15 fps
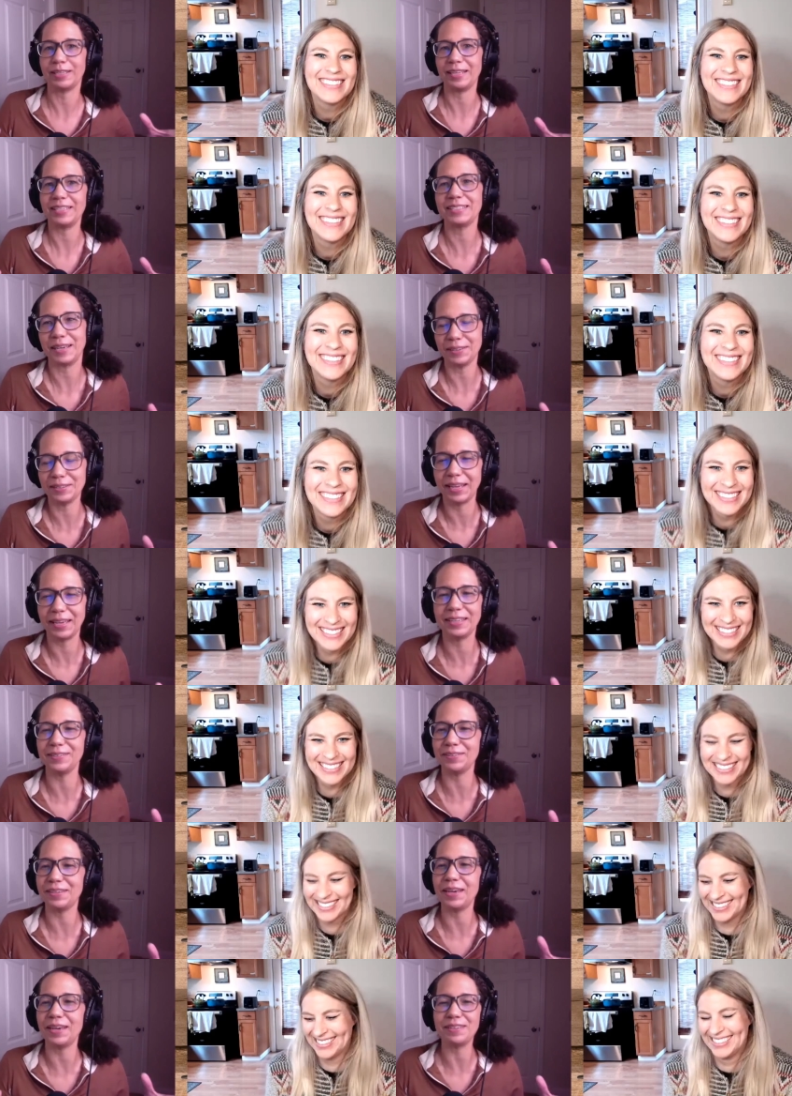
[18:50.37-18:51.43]
Speaker 1: that sound like
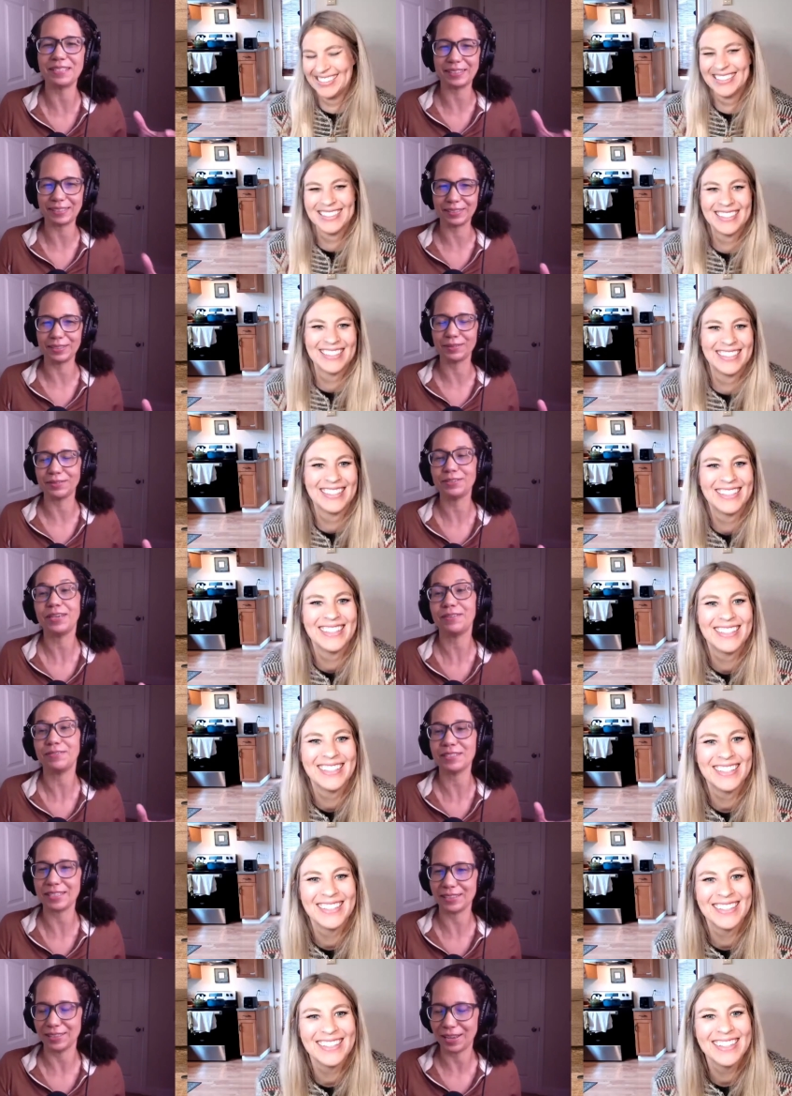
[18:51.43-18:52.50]
you gave us a little you gave
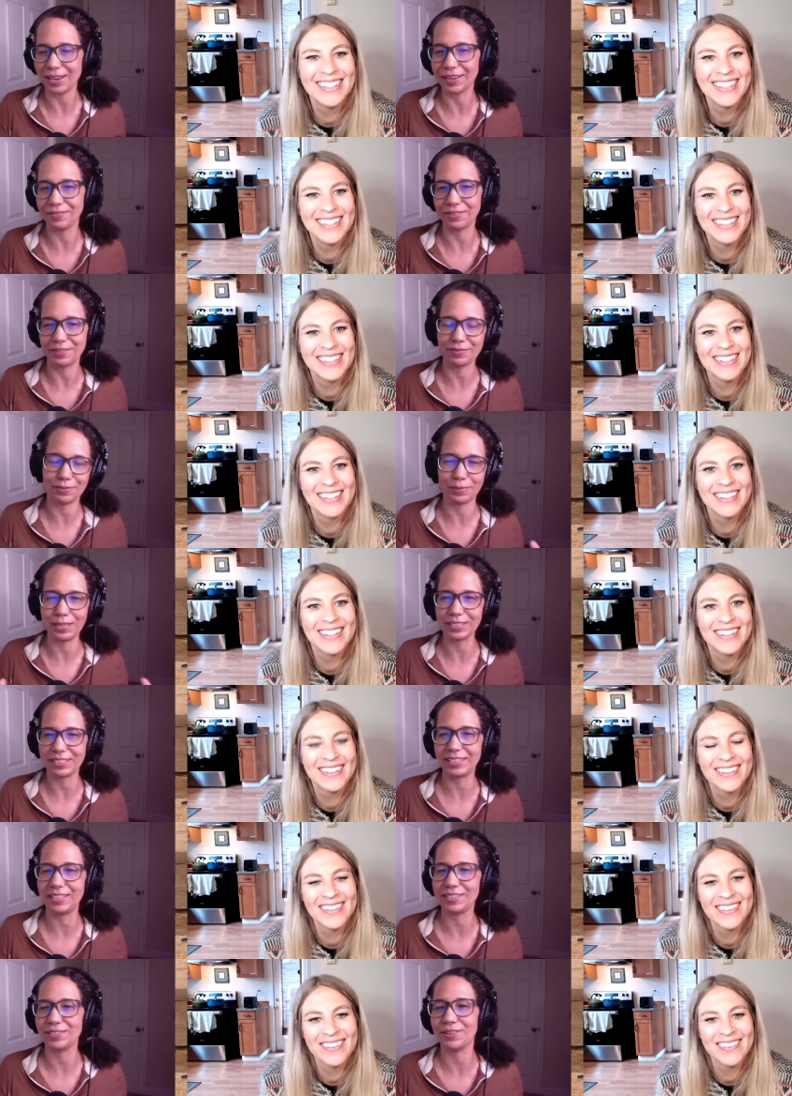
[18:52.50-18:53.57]
us a lot of
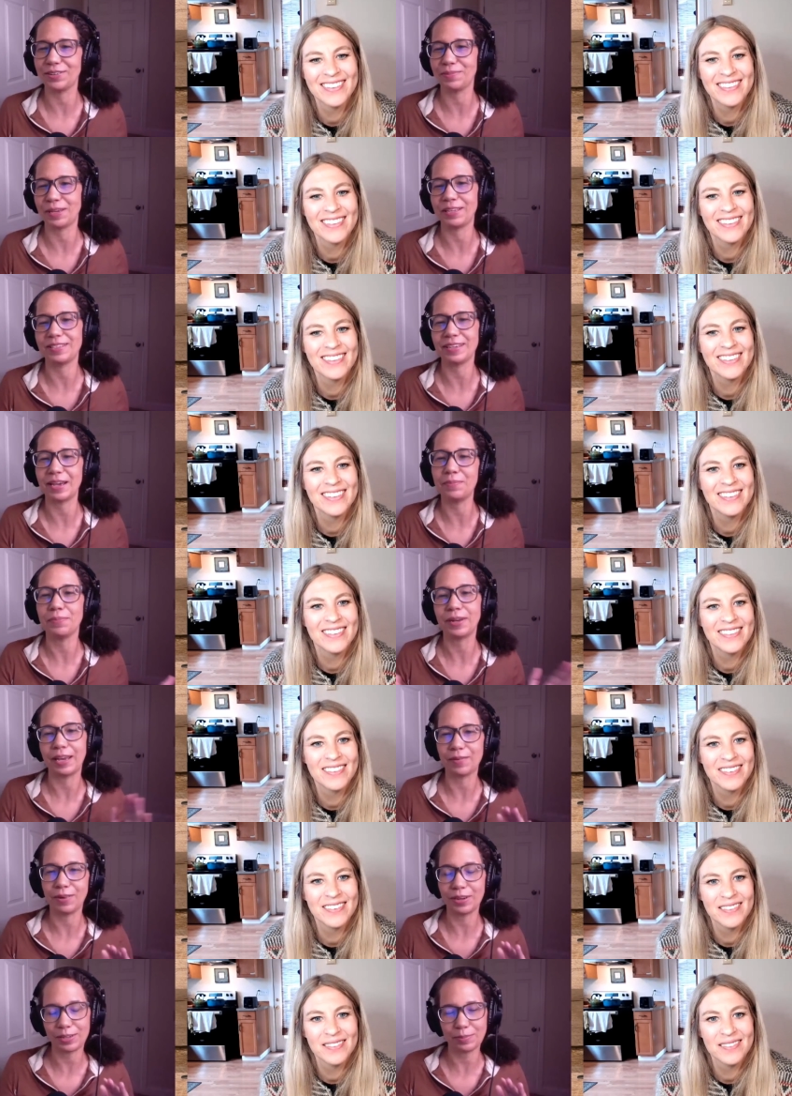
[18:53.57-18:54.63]
information in a short amount of time but
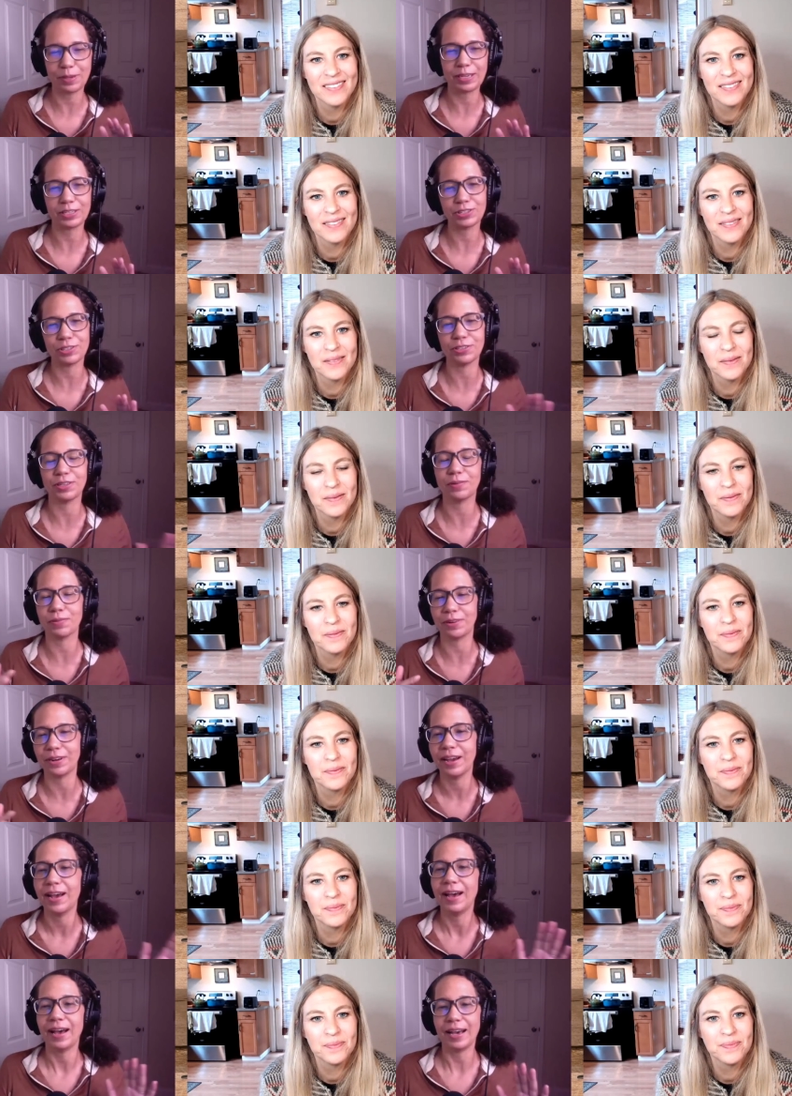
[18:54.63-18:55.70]
i wanted to make sure that we're
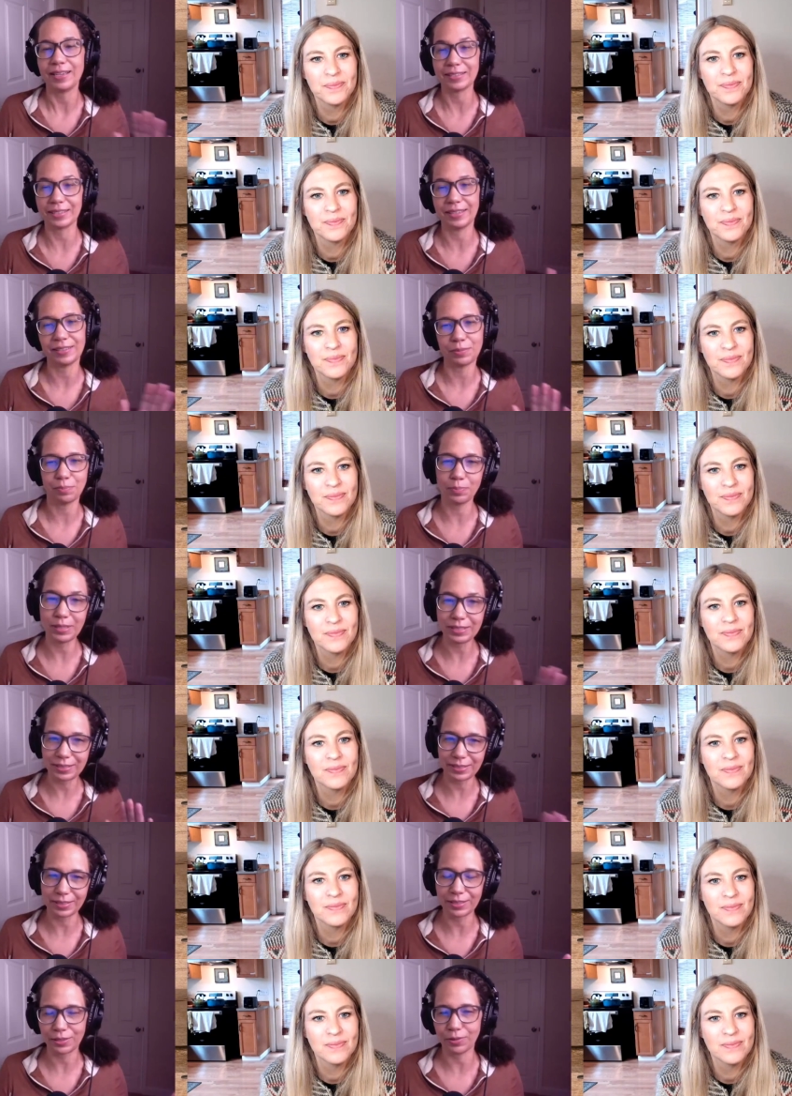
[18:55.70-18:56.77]
asking the
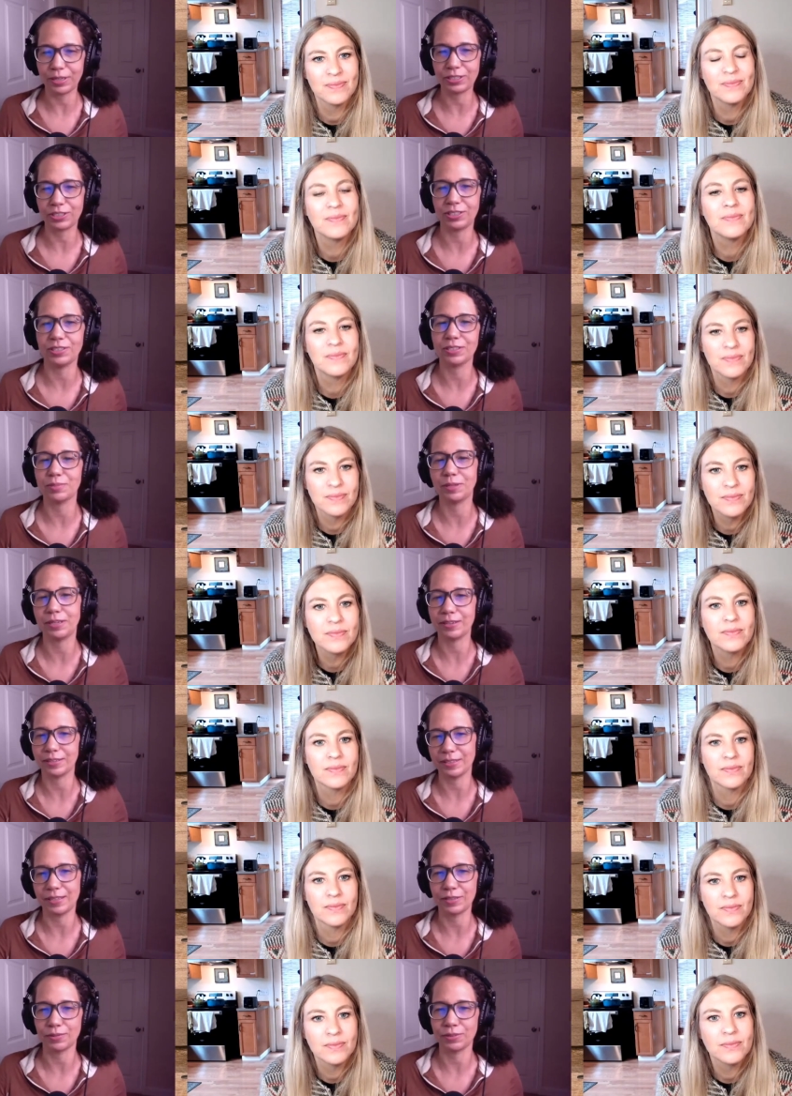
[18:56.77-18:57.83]
business questions
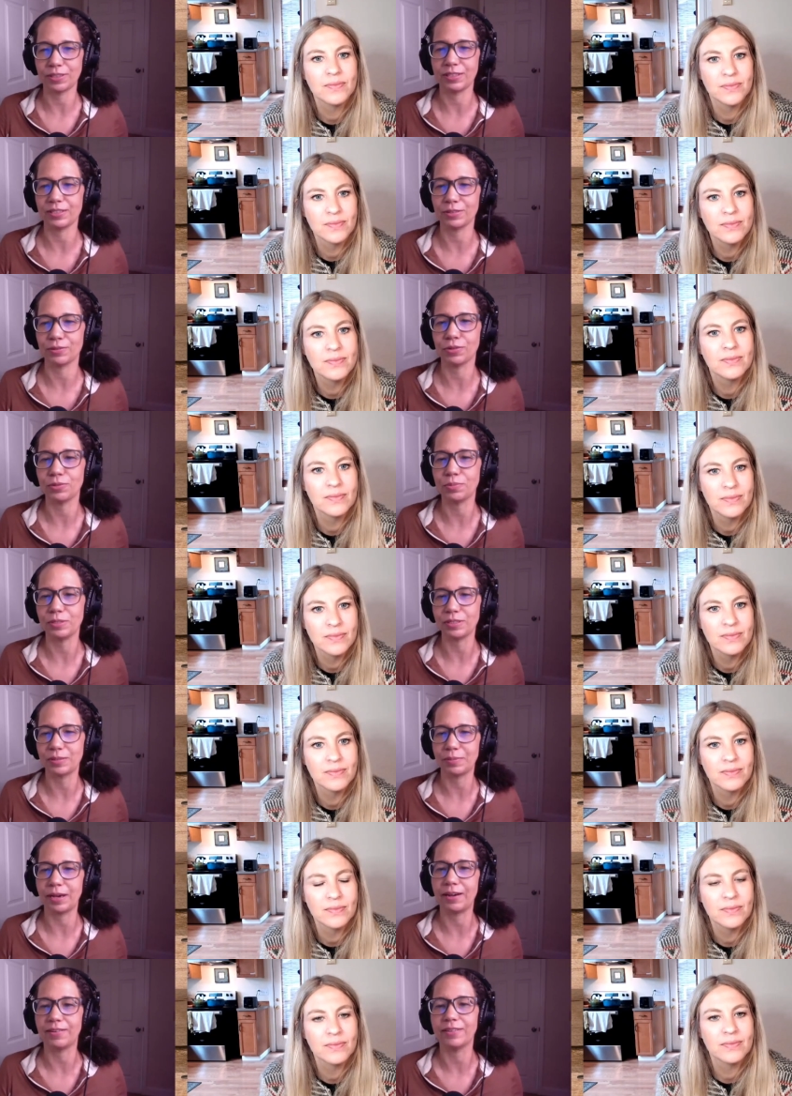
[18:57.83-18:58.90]
because that's what this group is
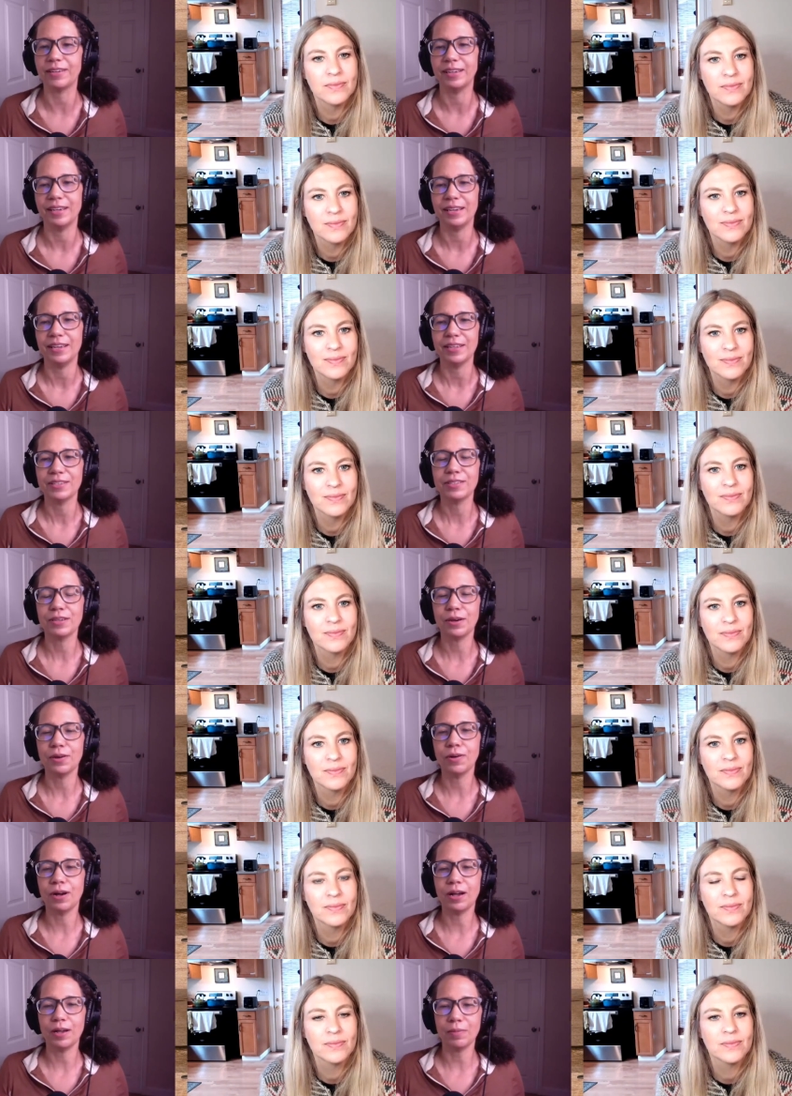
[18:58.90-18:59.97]
about
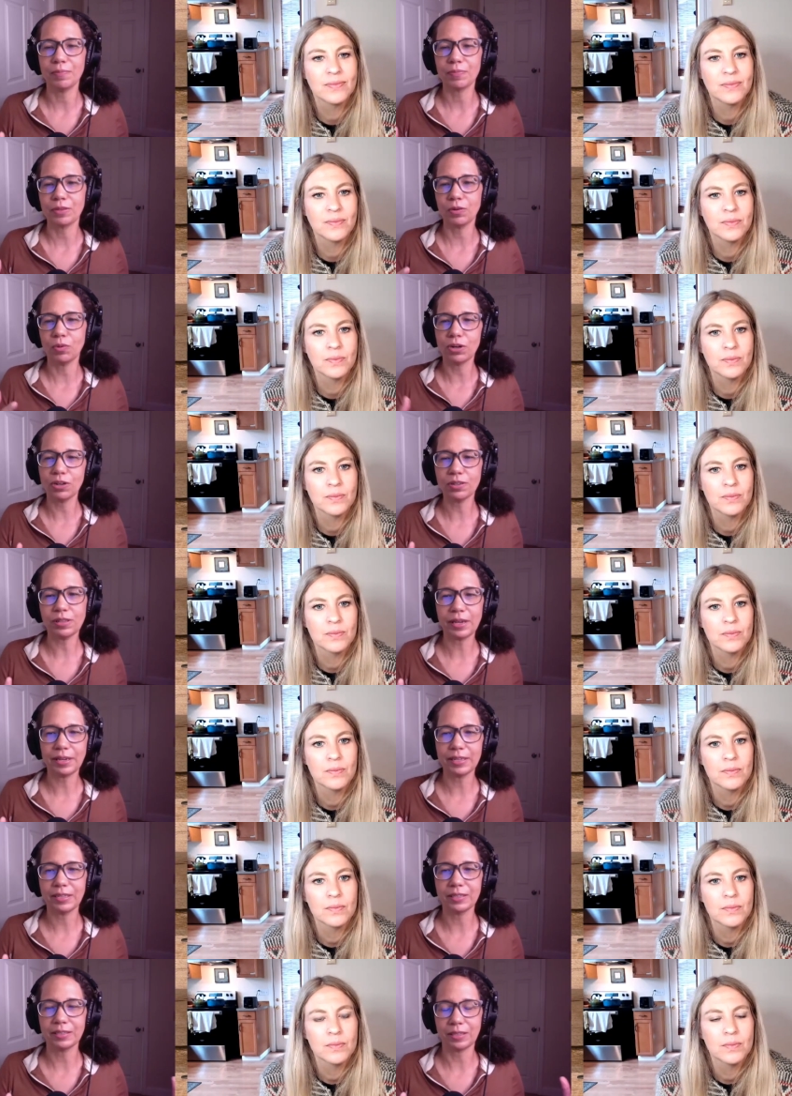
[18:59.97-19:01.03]
so um, what are
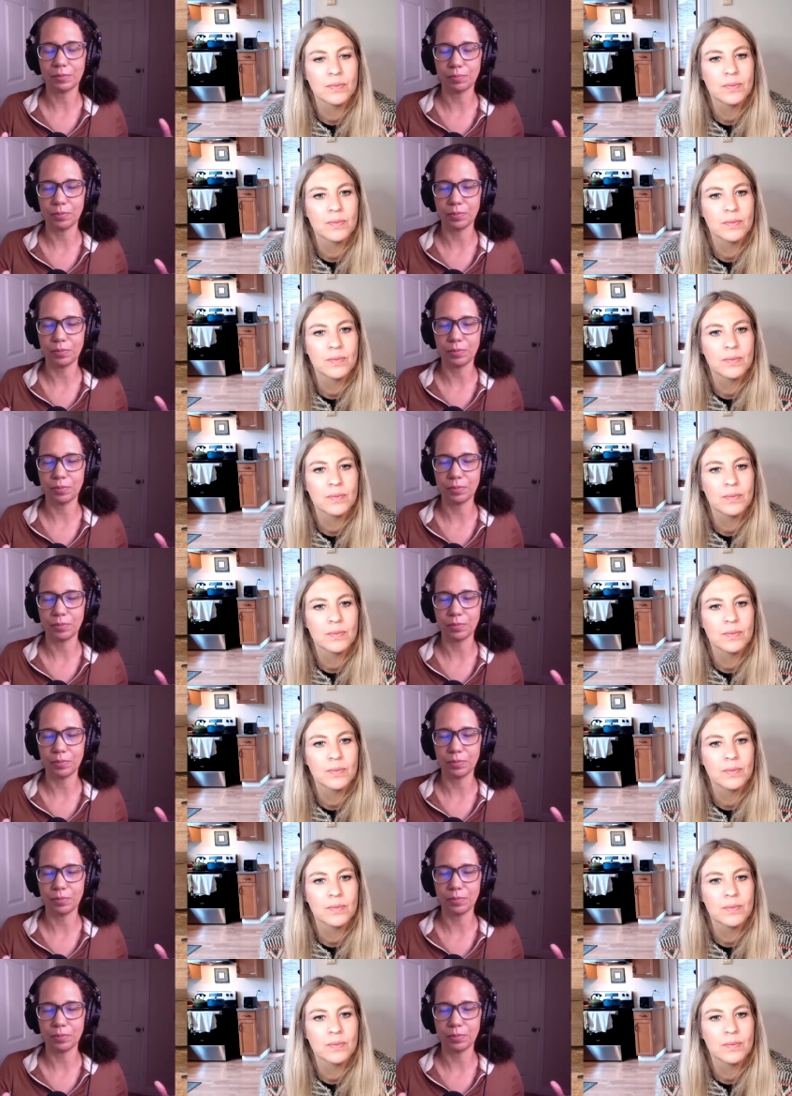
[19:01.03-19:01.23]
like the